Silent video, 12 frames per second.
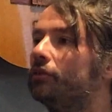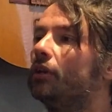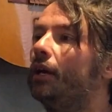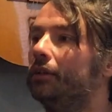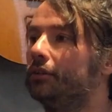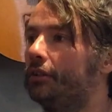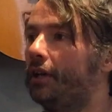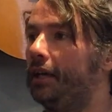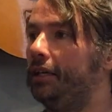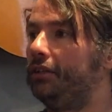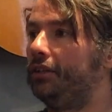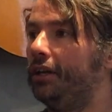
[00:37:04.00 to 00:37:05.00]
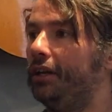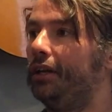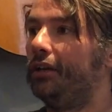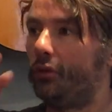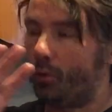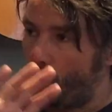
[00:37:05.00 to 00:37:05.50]
us going on stage.
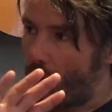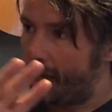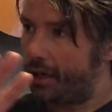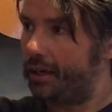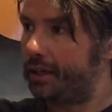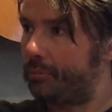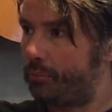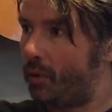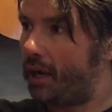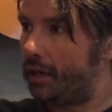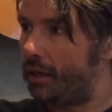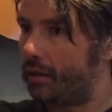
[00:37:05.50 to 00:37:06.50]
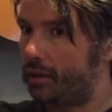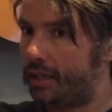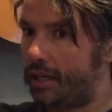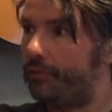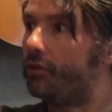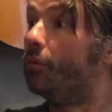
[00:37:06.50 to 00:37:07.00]
We're gonna
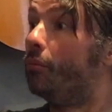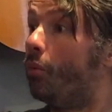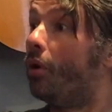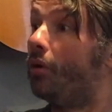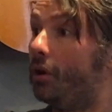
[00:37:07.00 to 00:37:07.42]
give them